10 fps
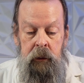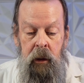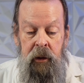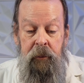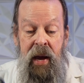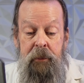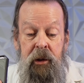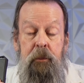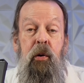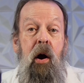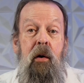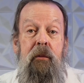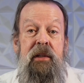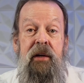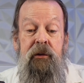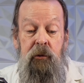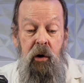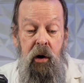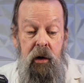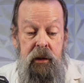On the MacBook Pro, it was even
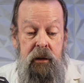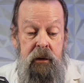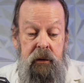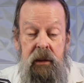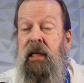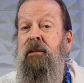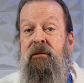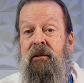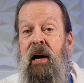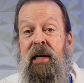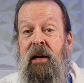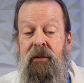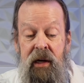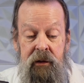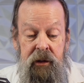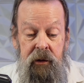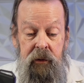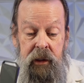worse because I tried it out in there too.